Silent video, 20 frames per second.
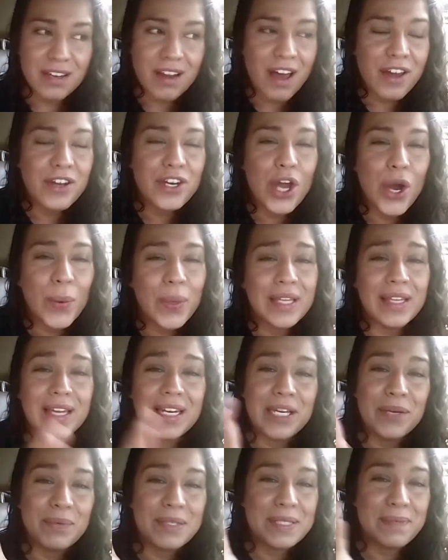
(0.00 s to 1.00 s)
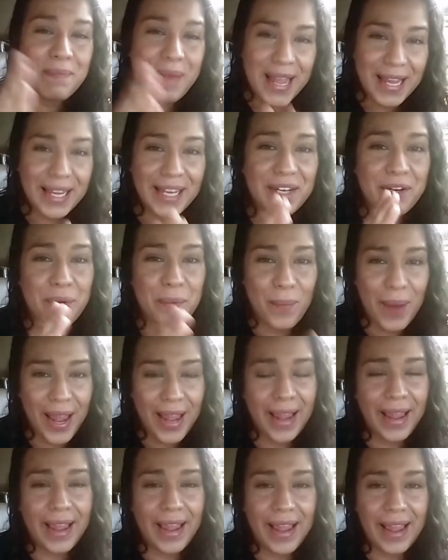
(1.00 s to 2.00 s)
not knowing that he was making a
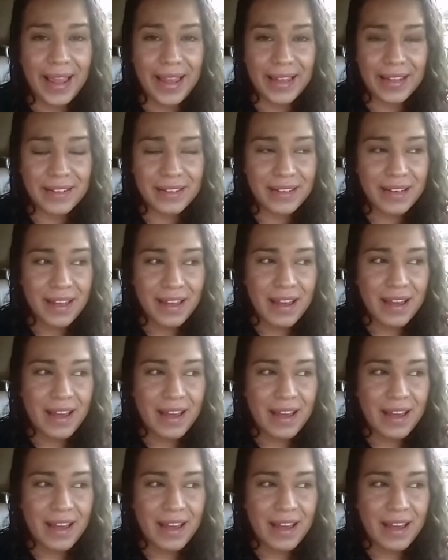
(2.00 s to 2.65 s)
way and